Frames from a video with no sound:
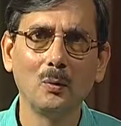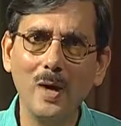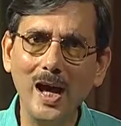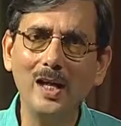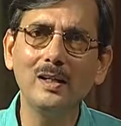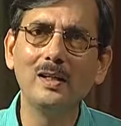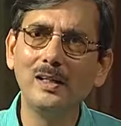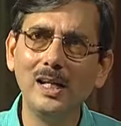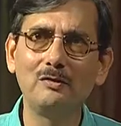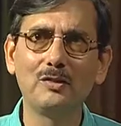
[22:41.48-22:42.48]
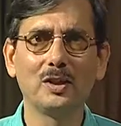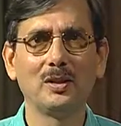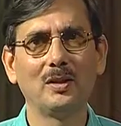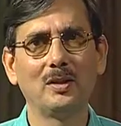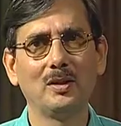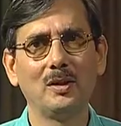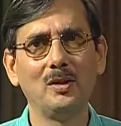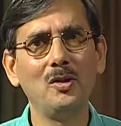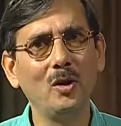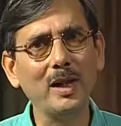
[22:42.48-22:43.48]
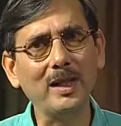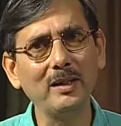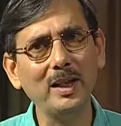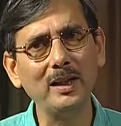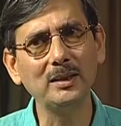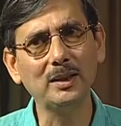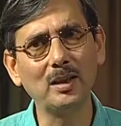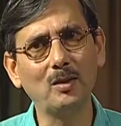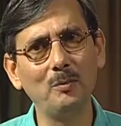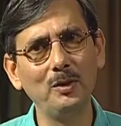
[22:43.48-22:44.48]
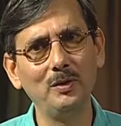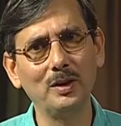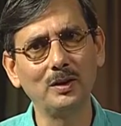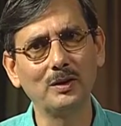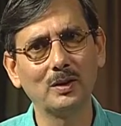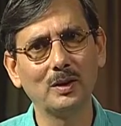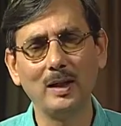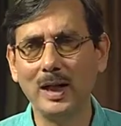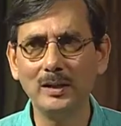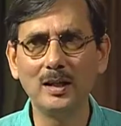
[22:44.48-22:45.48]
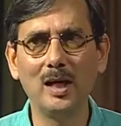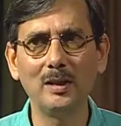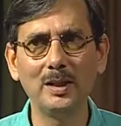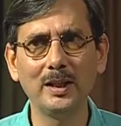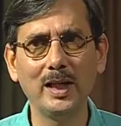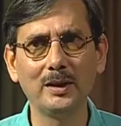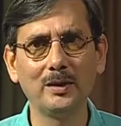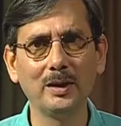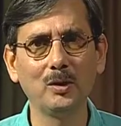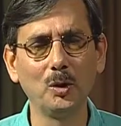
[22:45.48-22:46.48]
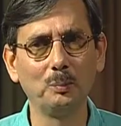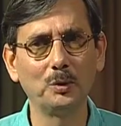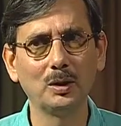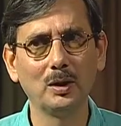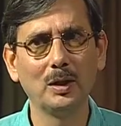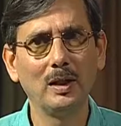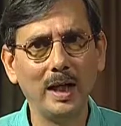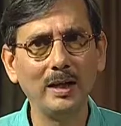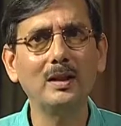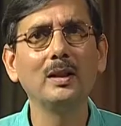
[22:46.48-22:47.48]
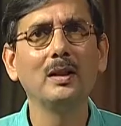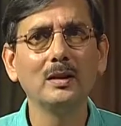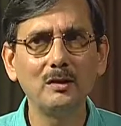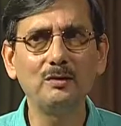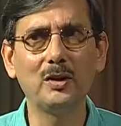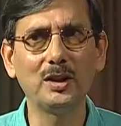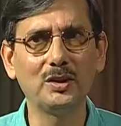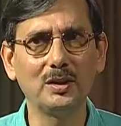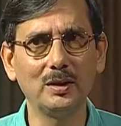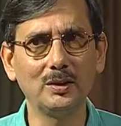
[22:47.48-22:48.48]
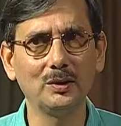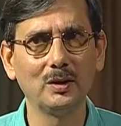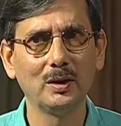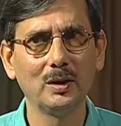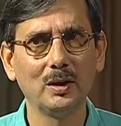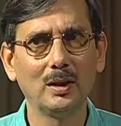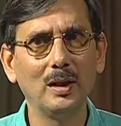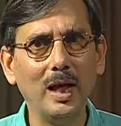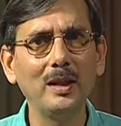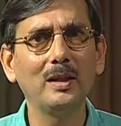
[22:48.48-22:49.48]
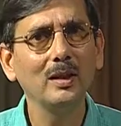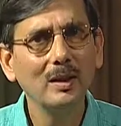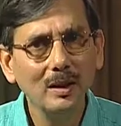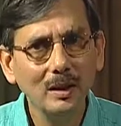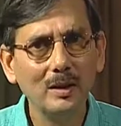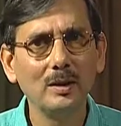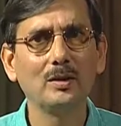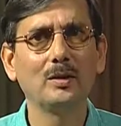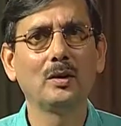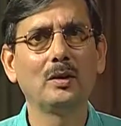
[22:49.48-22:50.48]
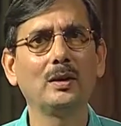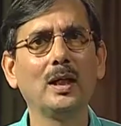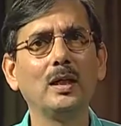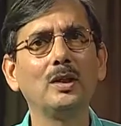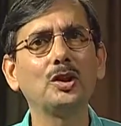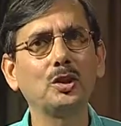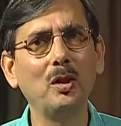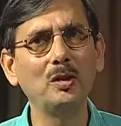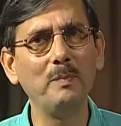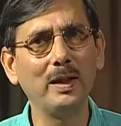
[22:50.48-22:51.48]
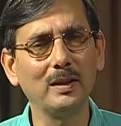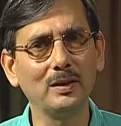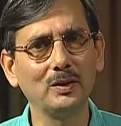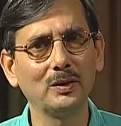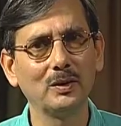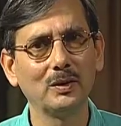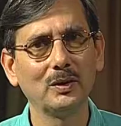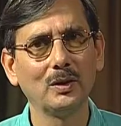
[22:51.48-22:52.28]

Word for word: where lived non-agricultural communities like the hunting-gathering groups, like the foresters, like the salt makers,